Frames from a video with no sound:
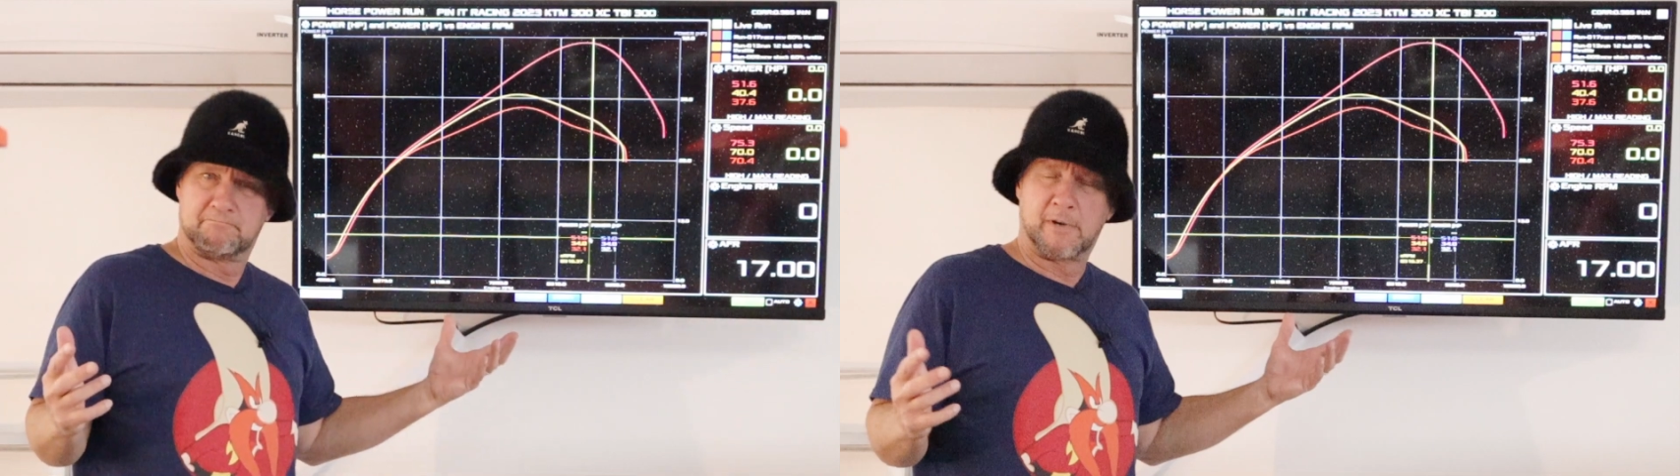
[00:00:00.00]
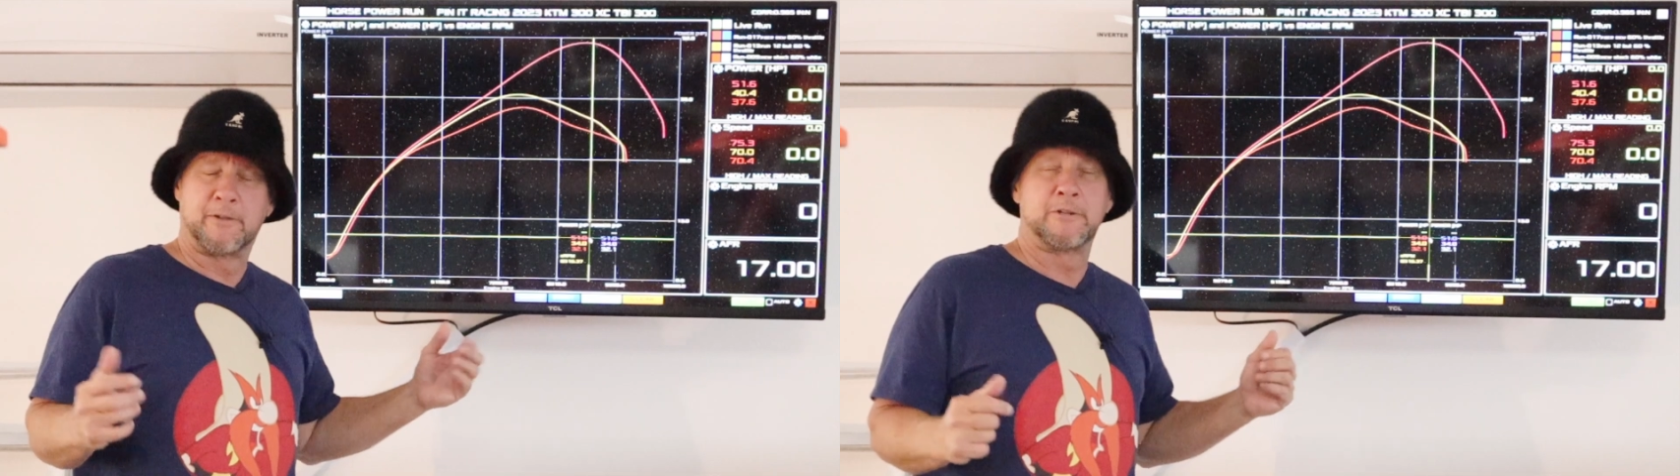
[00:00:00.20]

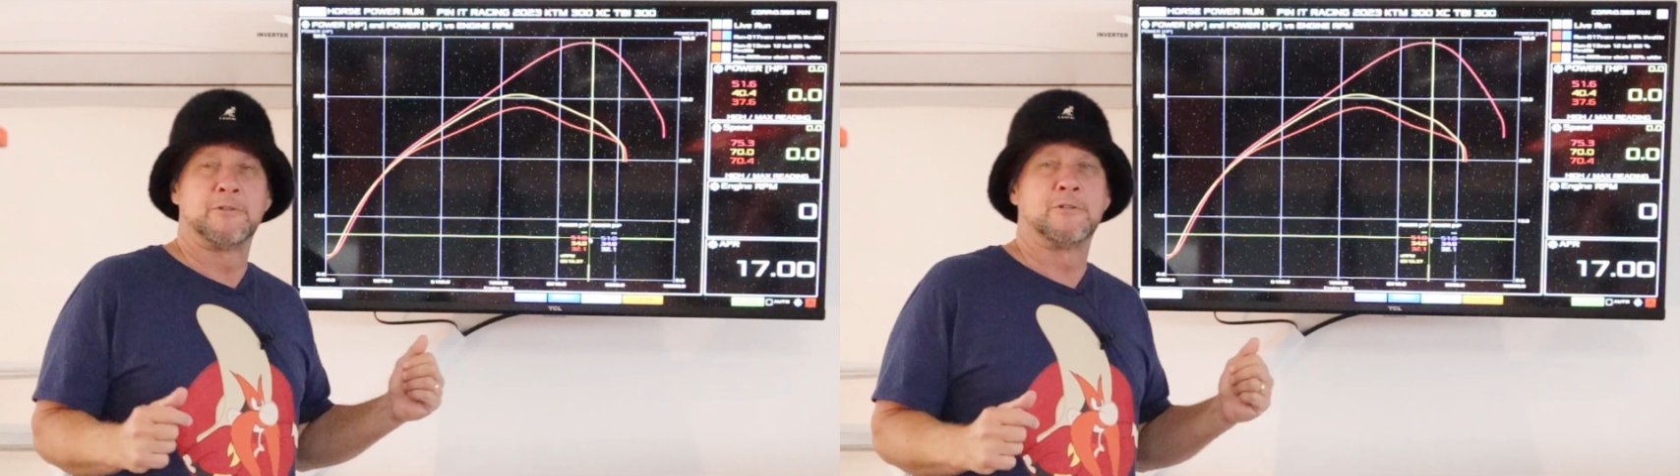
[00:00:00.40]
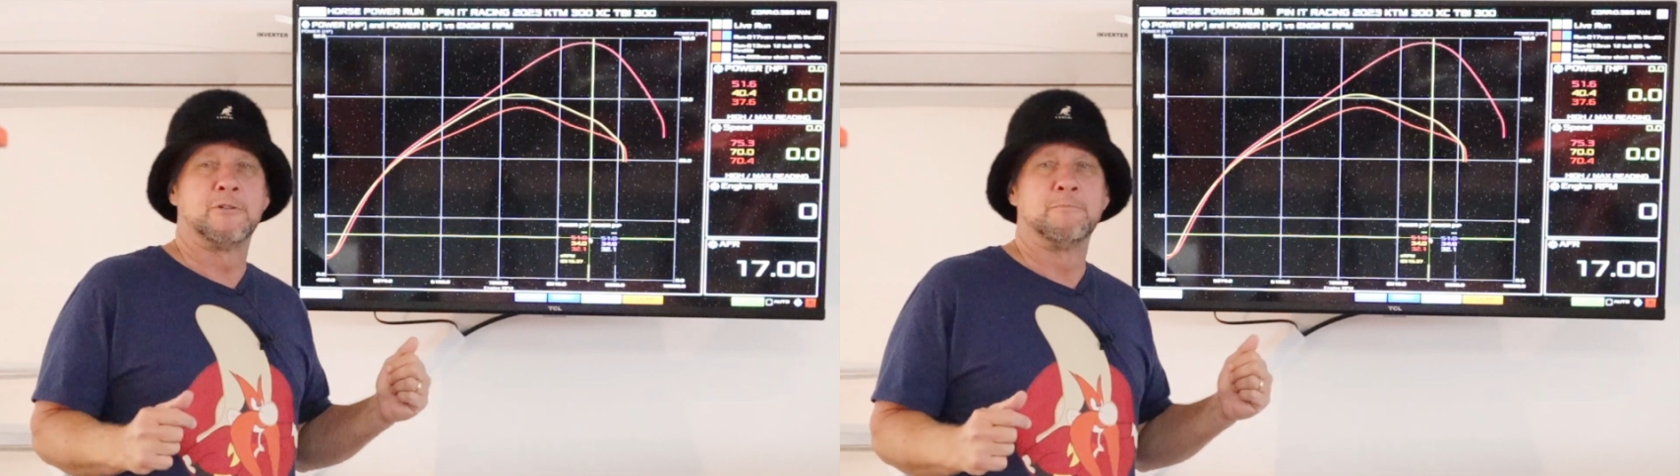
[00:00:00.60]
on the
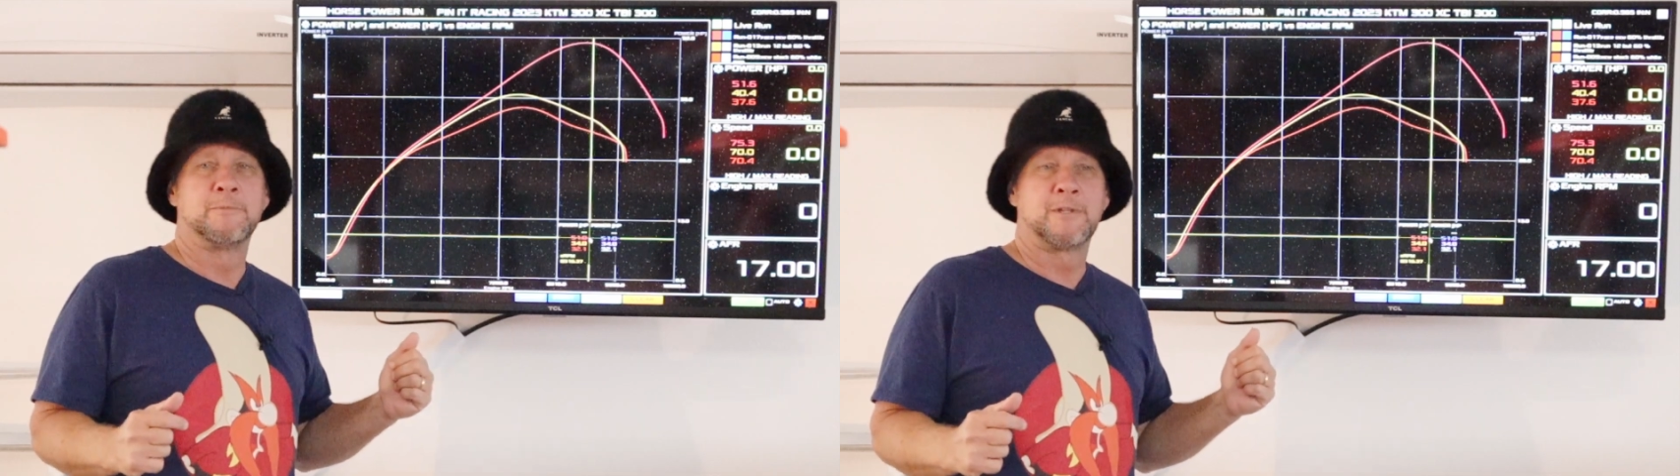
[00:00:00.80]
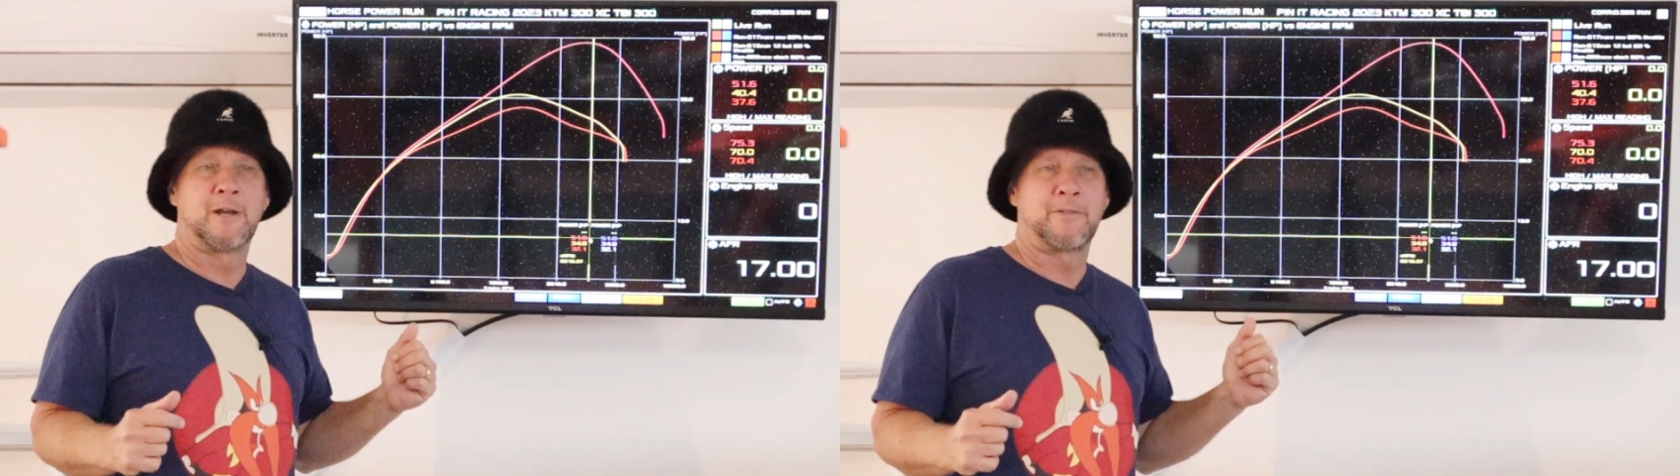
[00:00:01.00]
YouTube
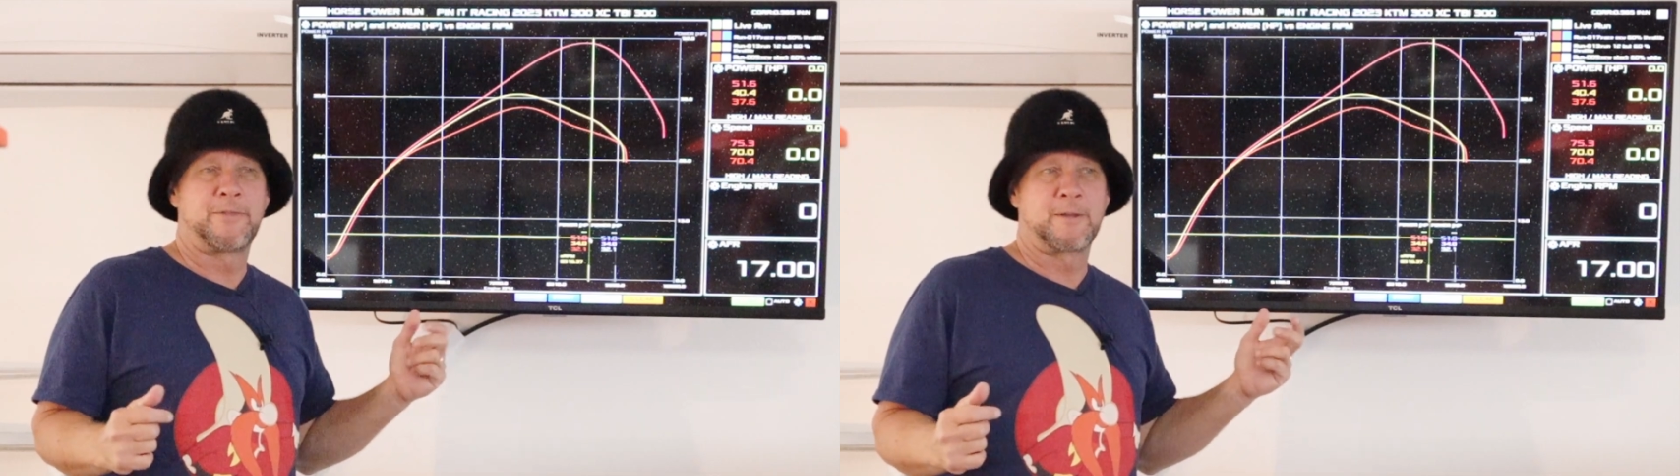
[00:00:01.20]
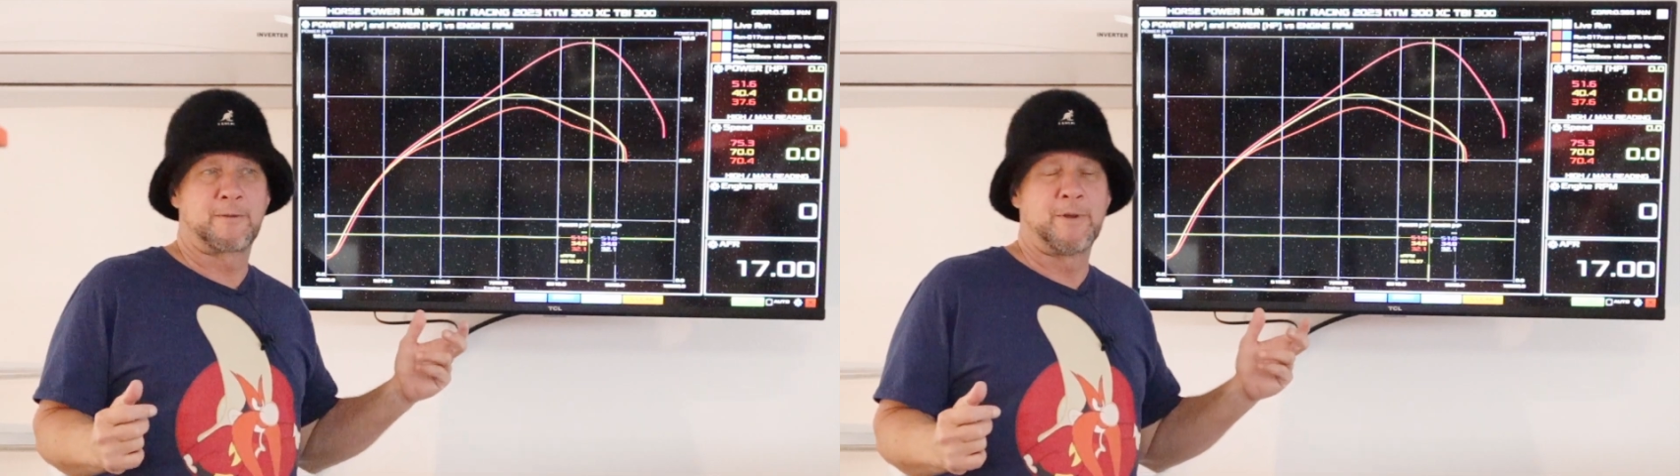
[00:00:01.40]
that I
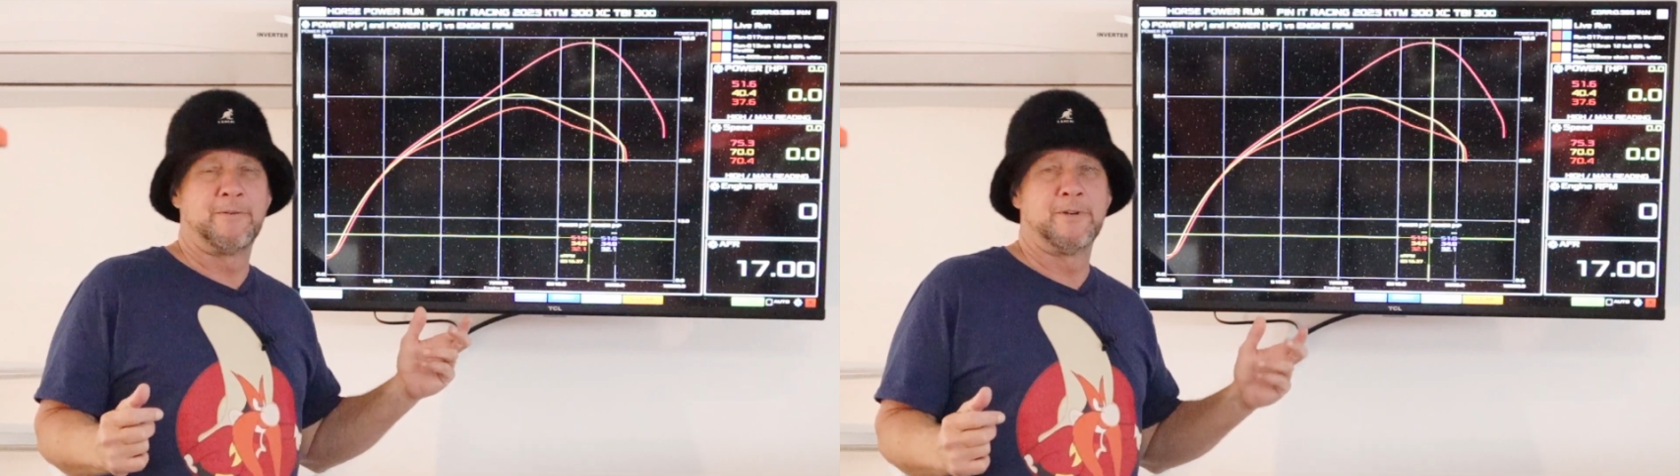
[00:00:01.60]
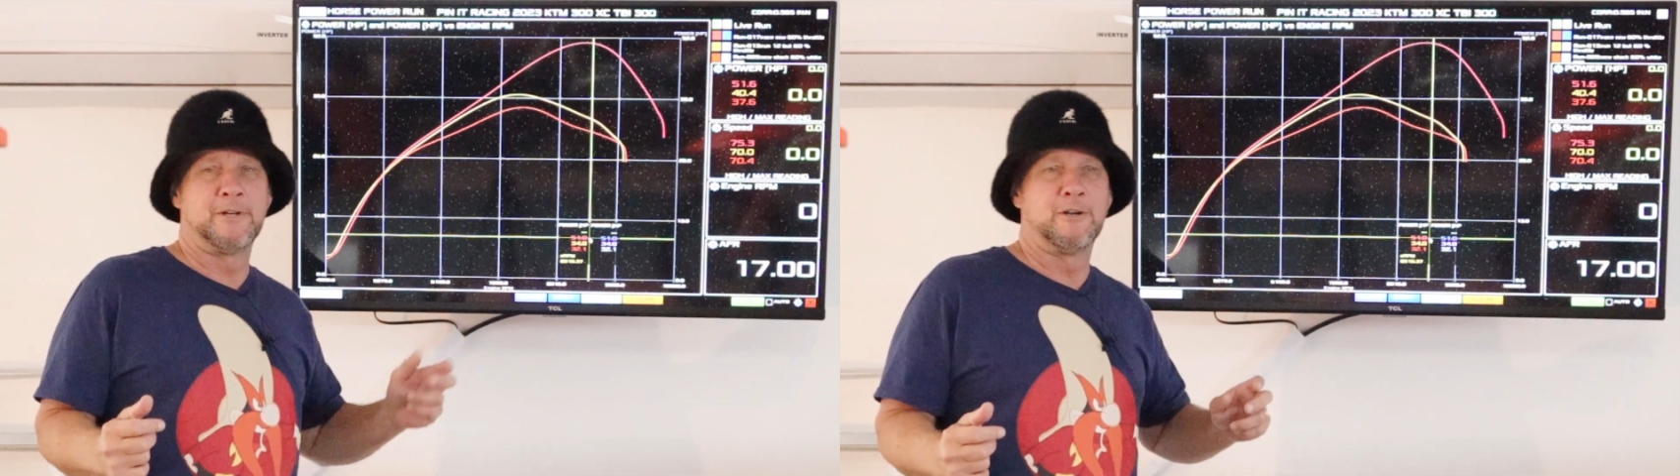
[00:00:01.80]
think made a
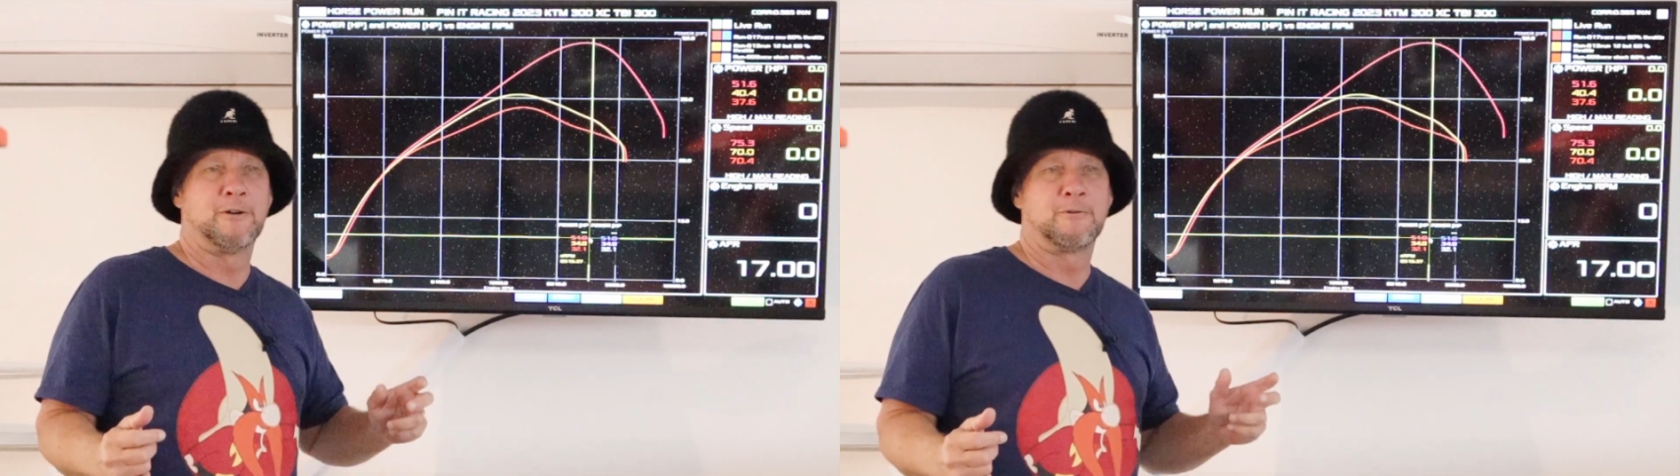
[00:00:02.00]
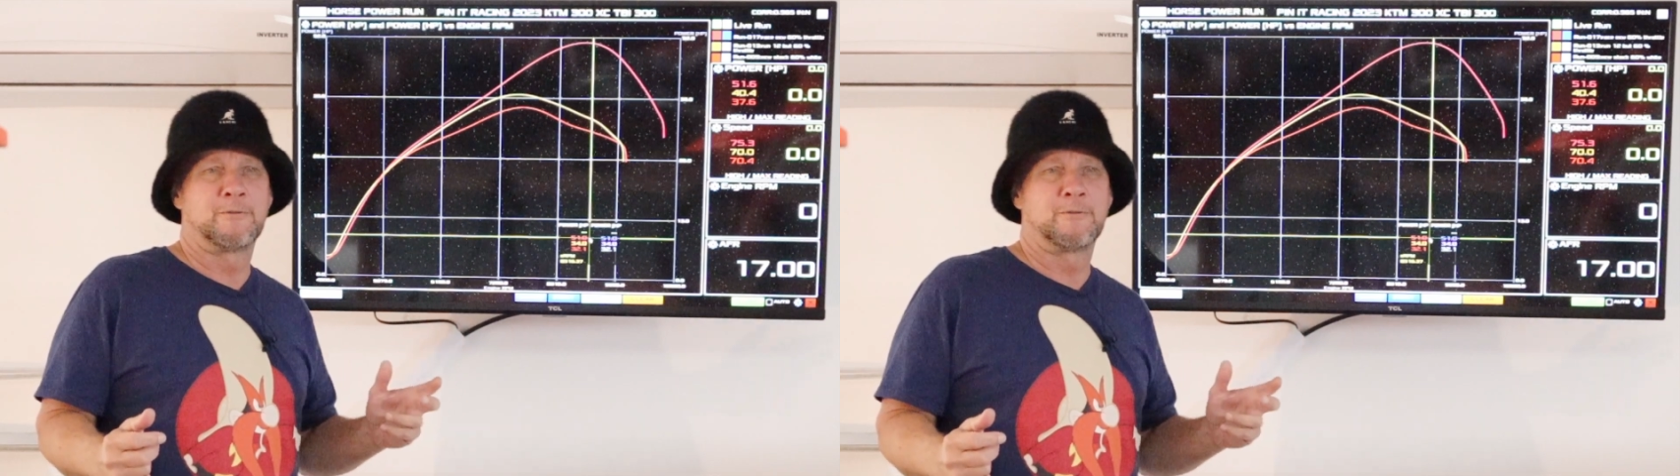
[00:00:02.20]
video.